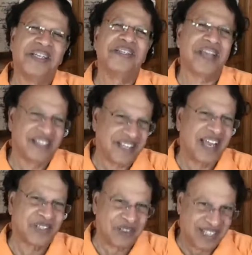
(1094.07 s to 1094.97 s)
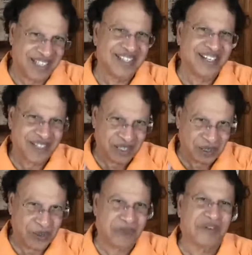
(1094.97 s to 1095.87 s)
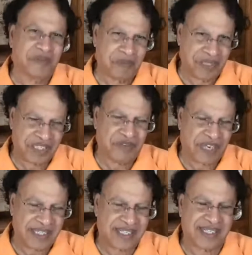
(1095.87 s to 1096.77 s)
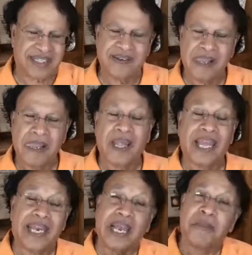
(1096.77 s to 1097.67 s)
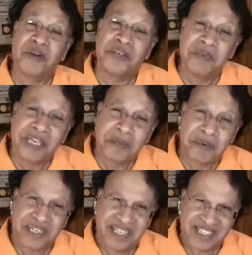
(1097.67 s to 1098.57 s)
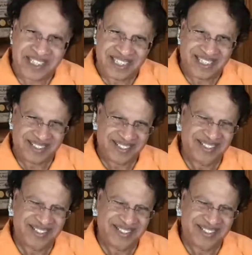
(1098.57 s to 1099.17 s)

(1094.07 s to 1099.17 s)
is actually grown much faster. And I'm going to make a prediction.